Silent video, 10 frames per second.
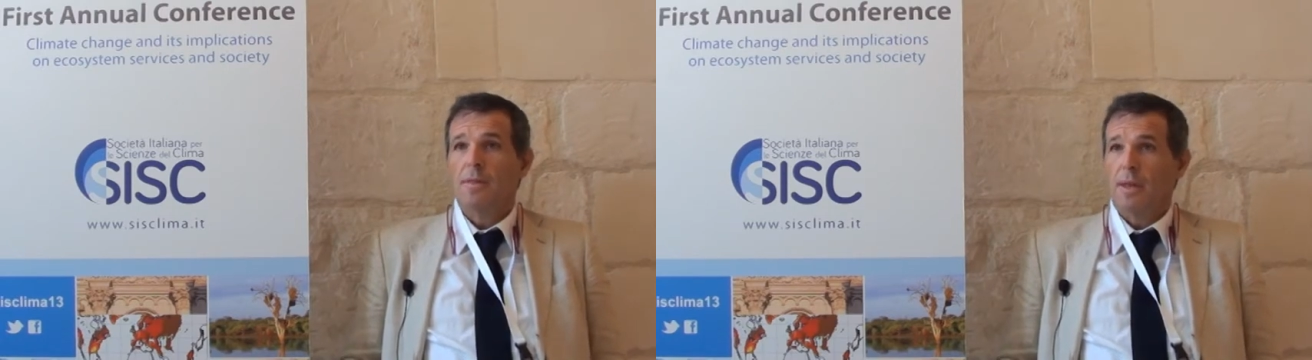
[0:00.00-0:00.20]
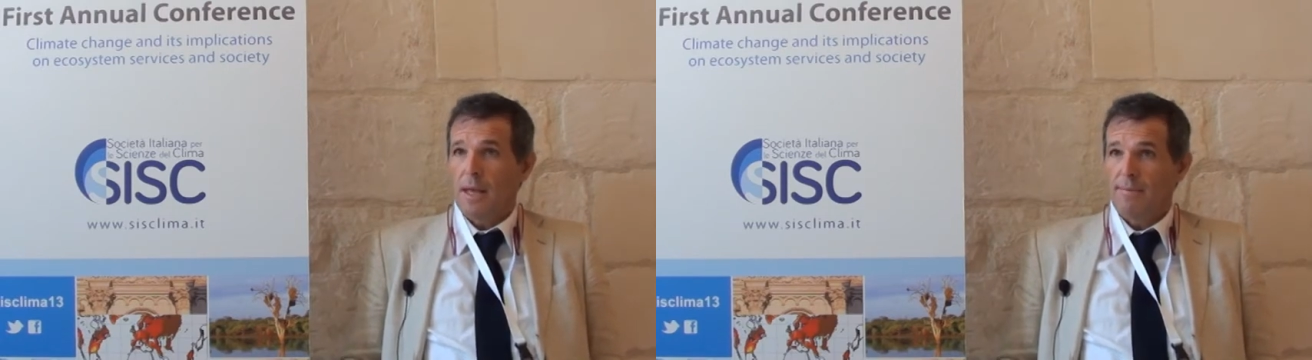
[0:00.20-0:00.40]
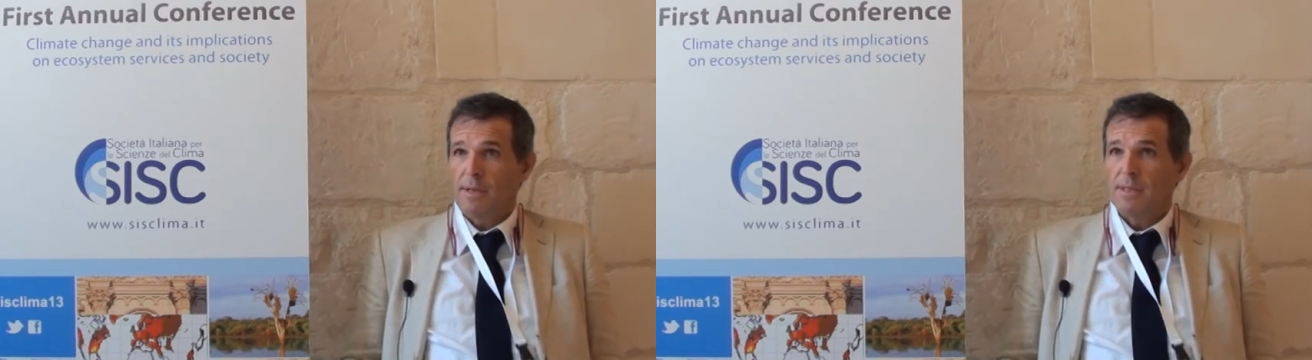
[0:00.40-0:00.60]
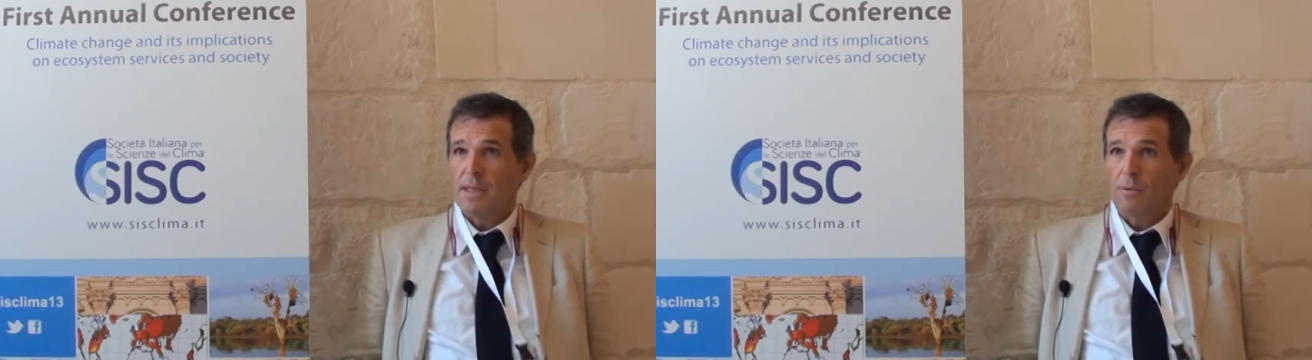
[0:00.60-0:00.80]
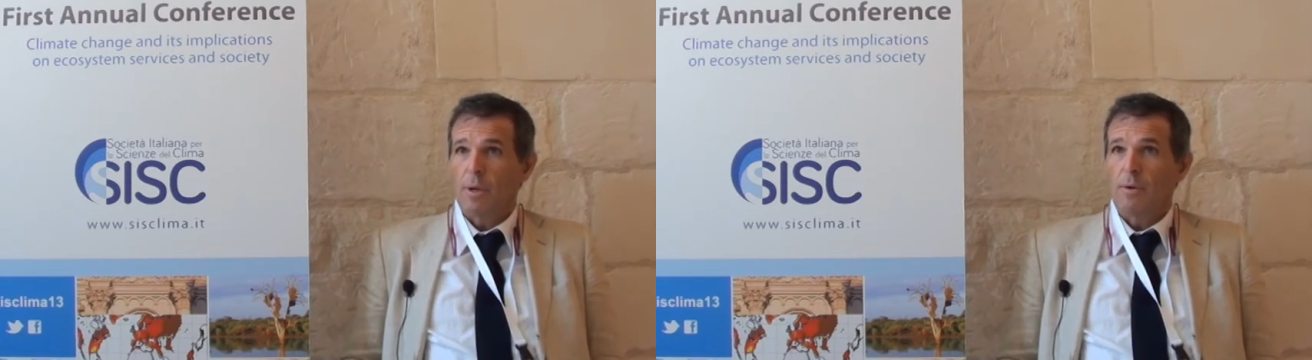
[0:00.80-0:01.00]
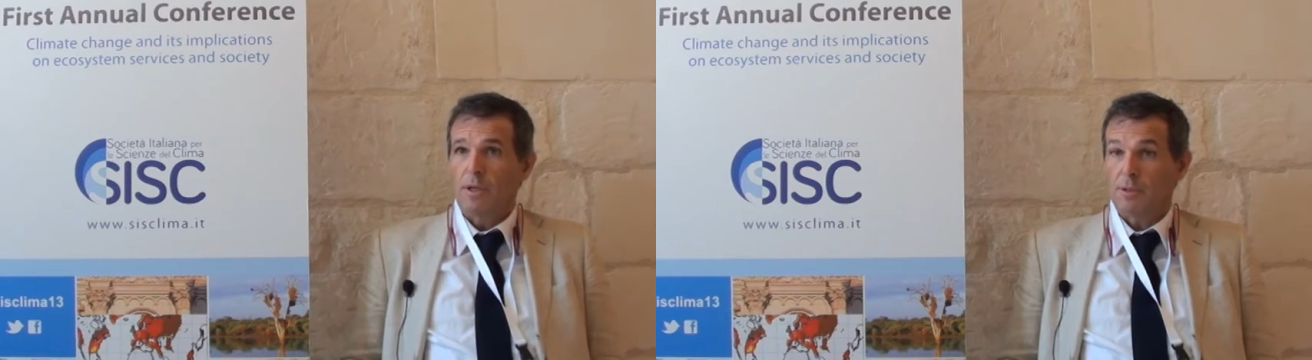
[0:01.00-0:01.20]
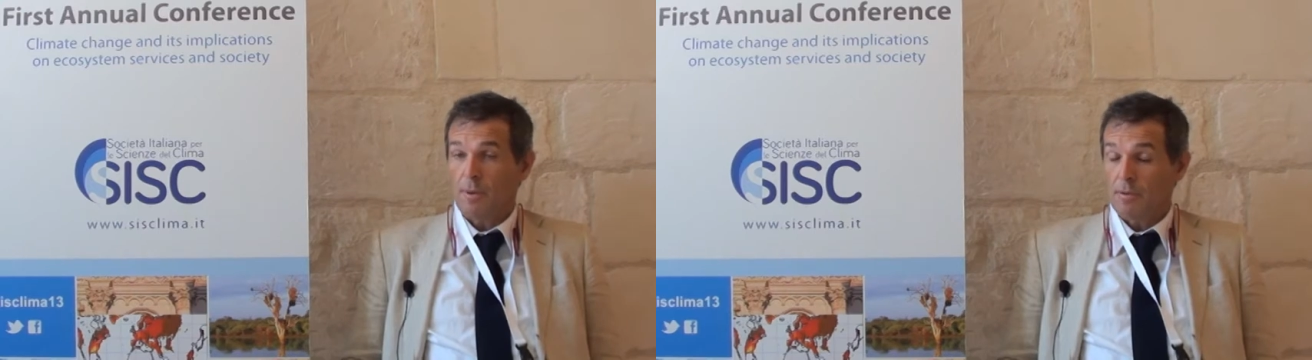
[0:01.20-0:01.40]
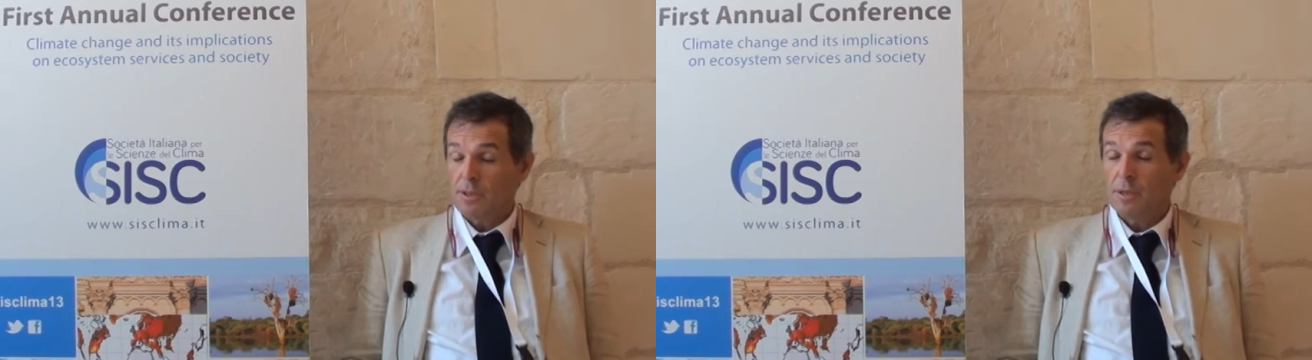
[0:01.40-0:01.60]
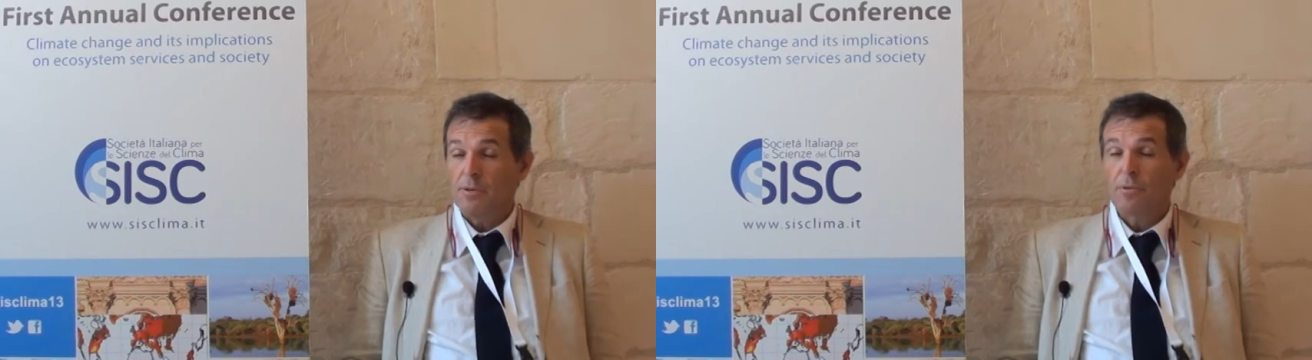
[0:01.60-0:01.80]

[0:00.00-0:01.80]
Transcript: the levels that we are experiencing